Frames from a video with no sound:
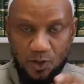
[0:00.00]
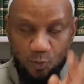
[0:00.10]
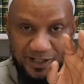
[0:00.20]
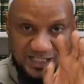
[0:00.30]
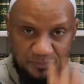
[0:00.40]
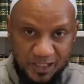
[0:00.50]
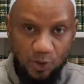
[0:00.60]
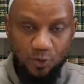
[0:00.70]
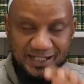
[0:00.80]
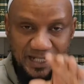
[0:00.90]
where it is
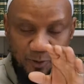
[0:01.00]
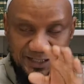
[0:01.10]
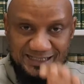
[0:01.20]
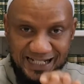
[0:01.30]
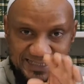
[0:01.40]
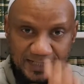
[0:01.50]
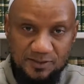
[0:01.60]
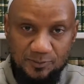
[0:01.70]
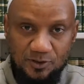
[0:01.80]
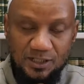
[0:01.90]
below what is
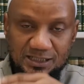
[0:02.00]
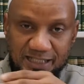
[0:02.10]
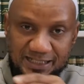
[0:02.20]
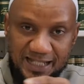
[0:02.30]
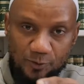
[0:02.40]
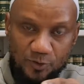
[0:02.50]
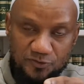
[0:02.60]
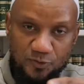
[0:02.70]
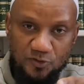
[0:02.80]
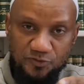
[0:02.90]
acceptable, then that will
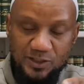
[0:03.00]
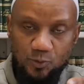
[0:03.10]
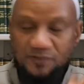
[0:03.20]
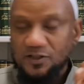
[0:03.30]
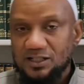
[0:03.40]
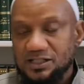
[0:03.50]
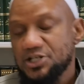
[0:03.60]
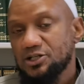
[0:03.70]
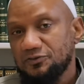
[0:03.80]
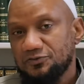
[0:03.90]
forfeit one of the
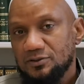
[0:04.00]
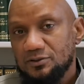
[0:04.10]
condition of